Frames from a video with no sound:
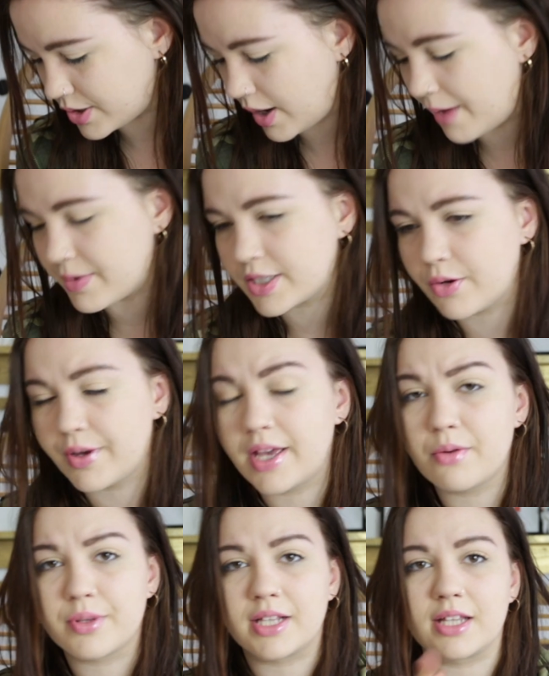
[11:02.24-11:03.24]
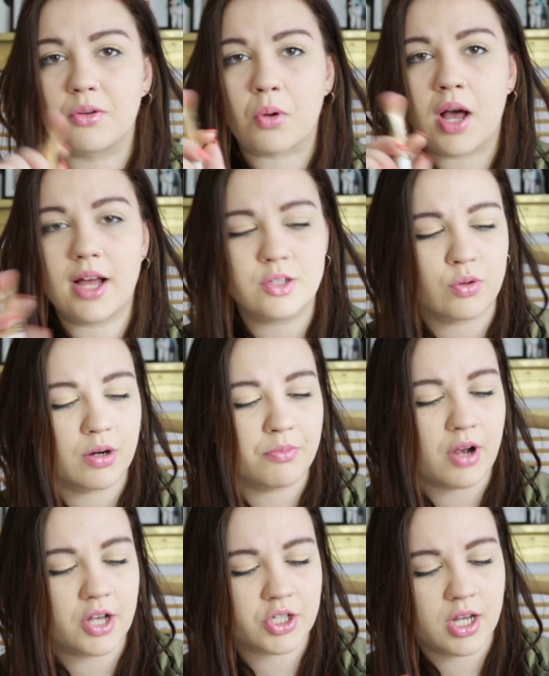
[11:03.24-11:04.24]
so I'm just going in with a little contour
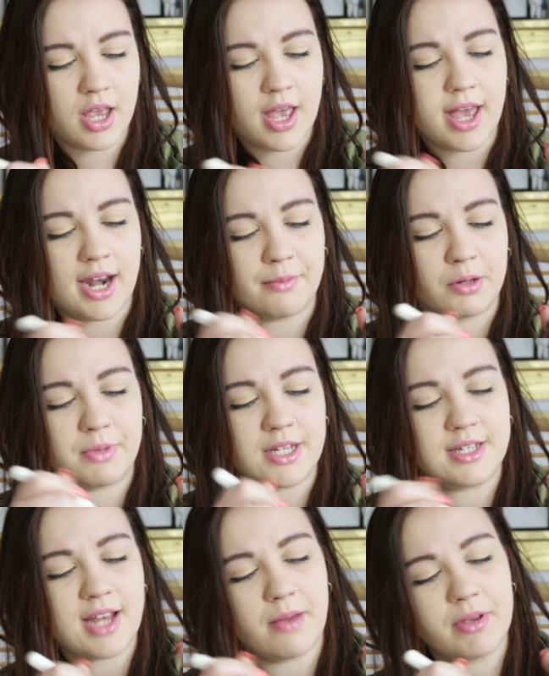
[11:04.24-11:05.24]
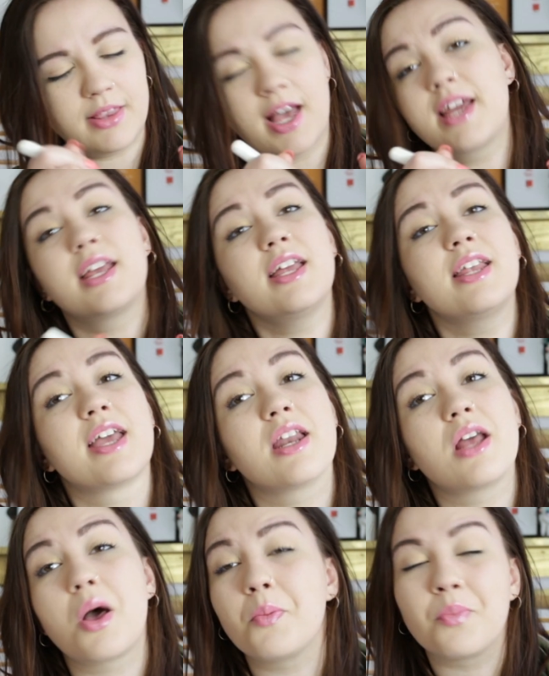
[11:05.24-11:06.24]
brush, and I'm gonna be dabbing that in
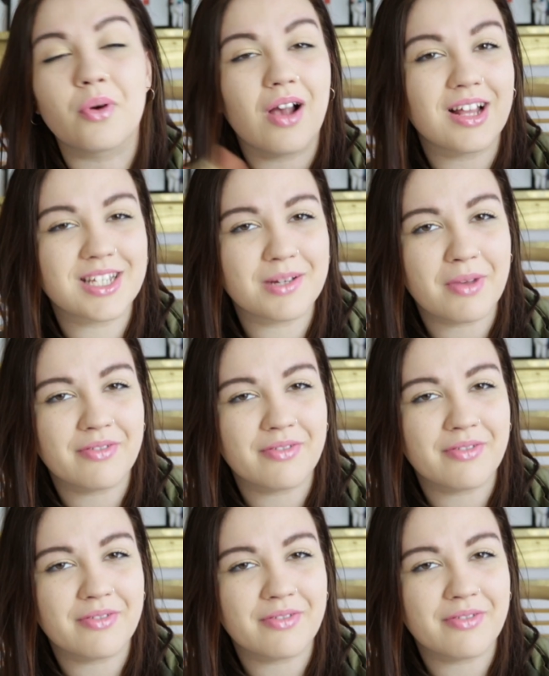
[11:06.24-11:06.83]
and bronzing my